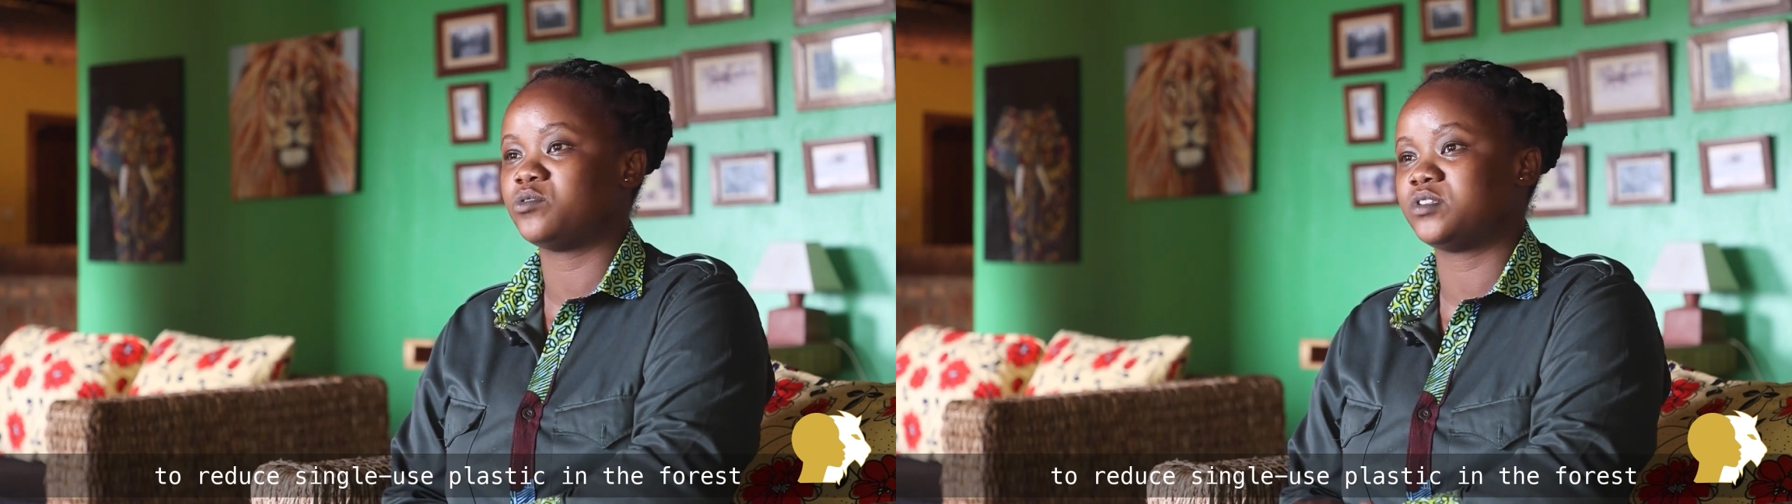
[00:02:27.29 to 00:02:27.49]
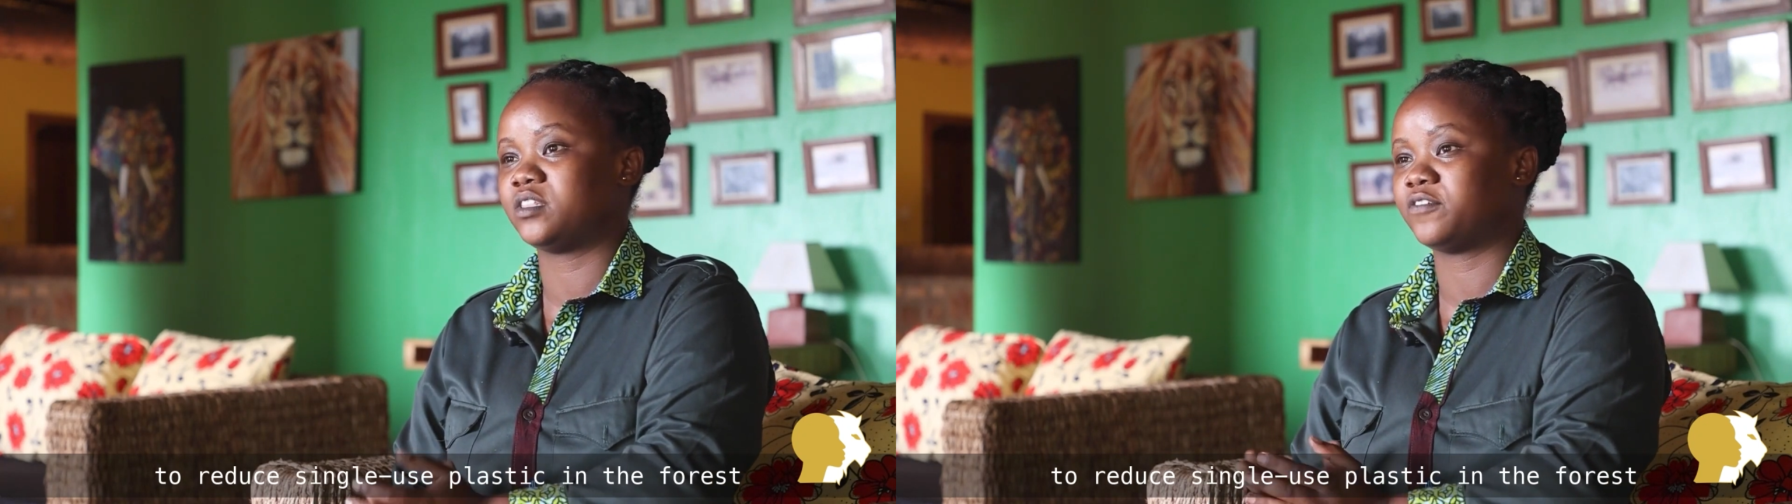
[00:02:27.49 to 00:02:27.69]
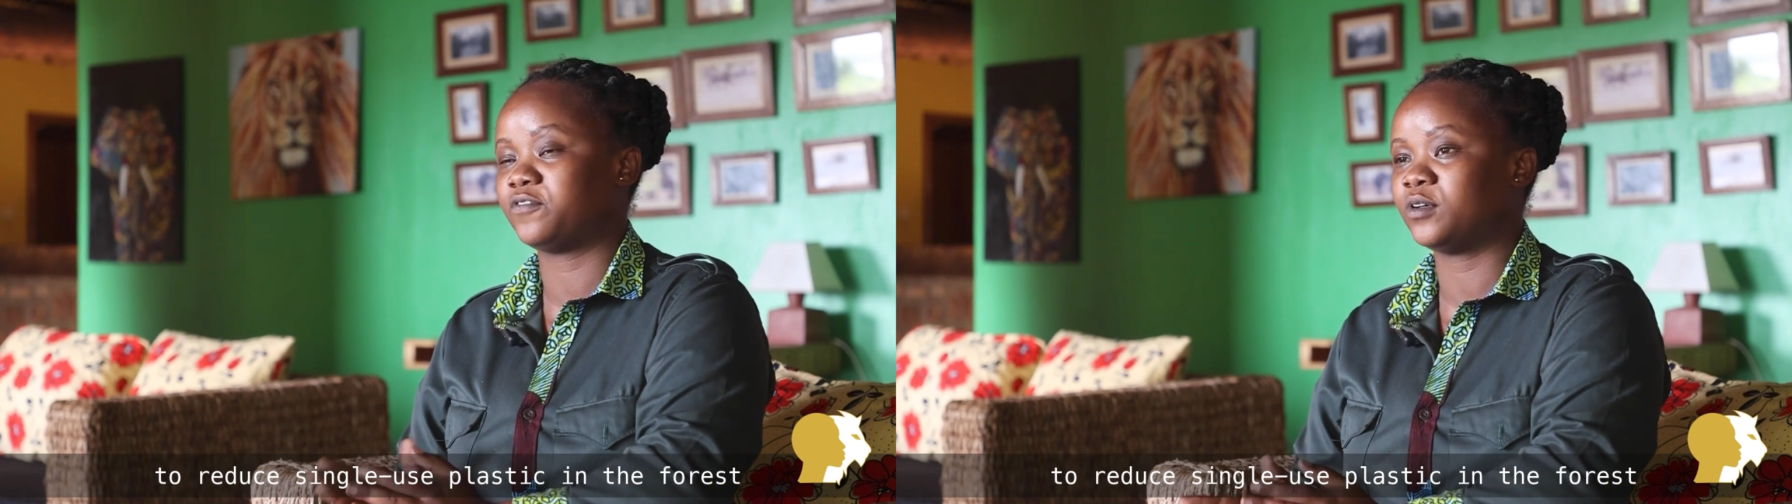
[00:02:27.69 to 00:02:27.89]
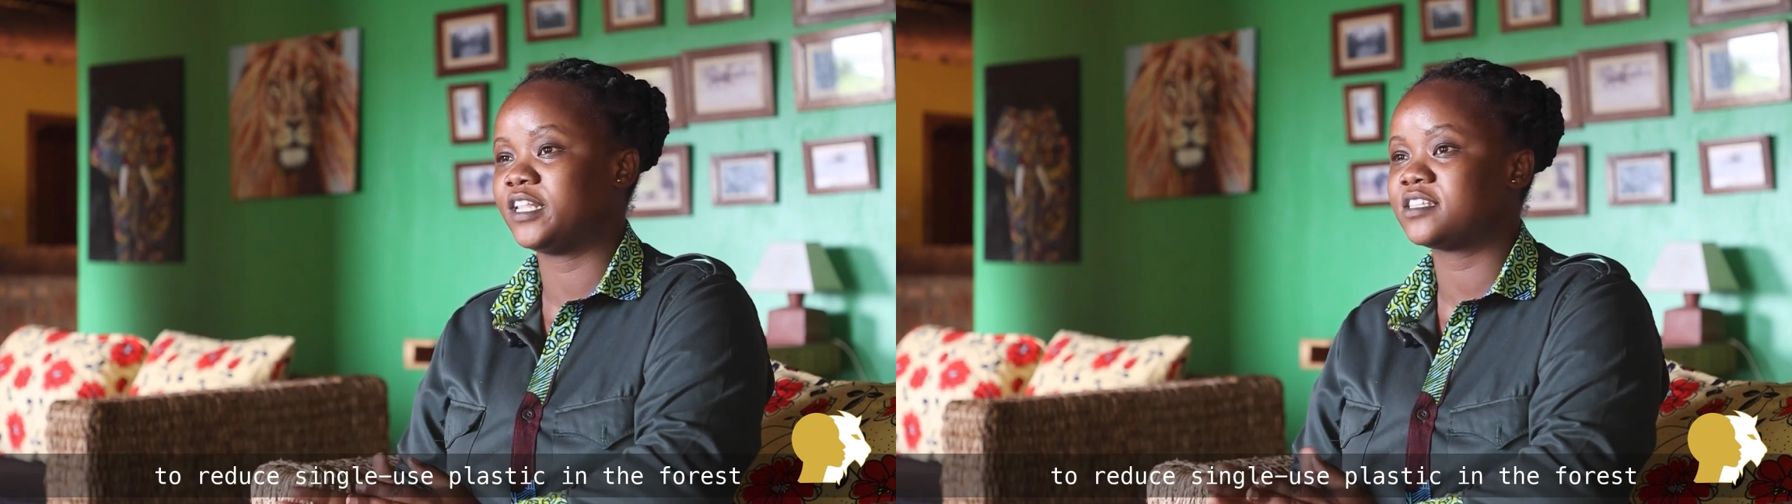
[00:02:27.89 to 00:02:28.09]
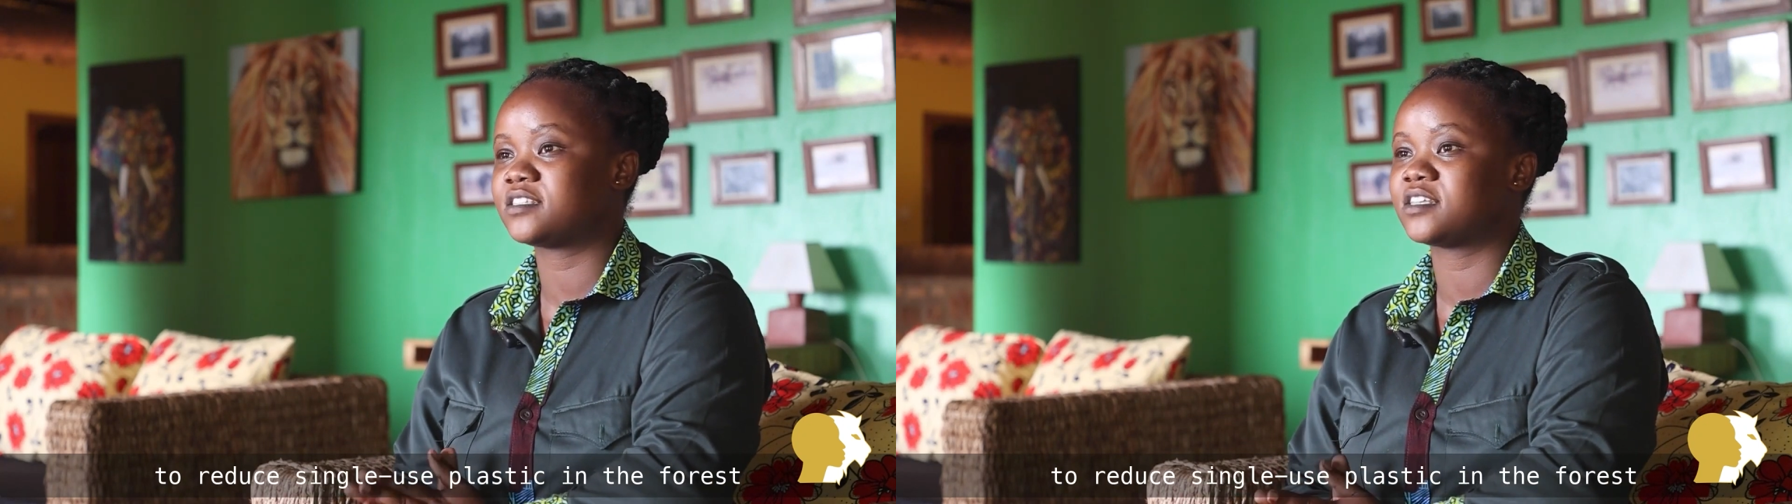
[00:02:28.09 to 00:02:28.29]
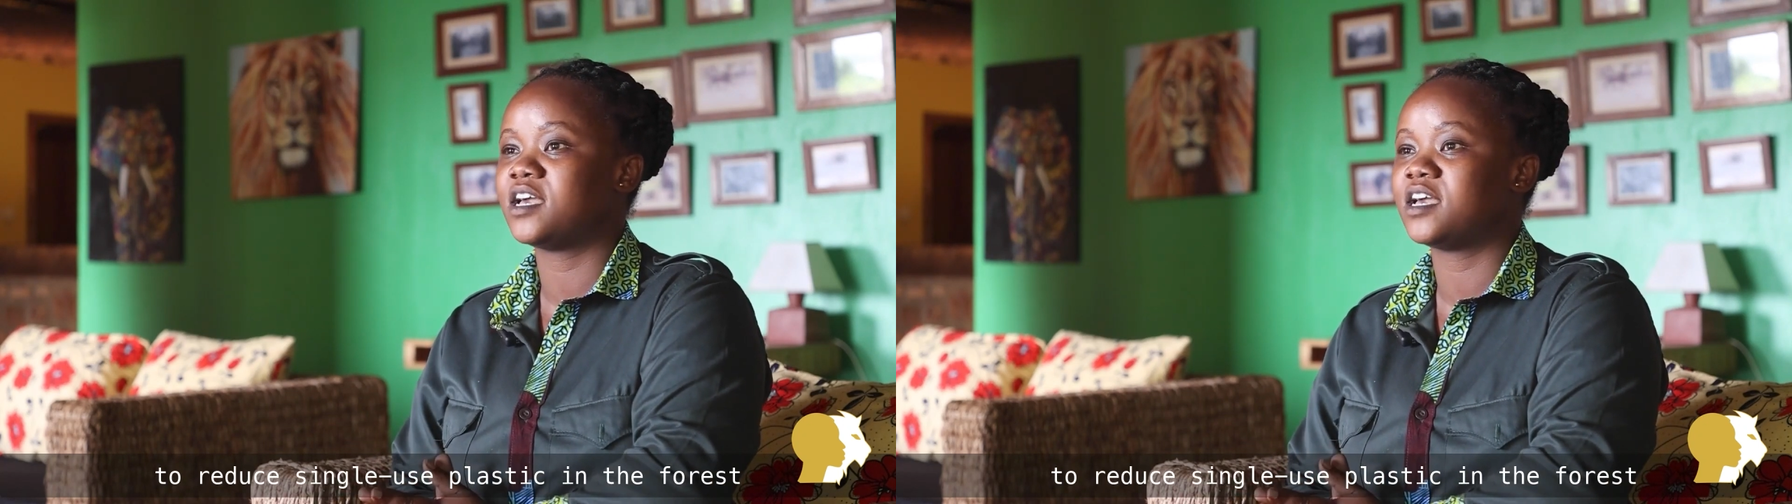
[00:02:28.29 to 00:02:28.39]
use in the forest.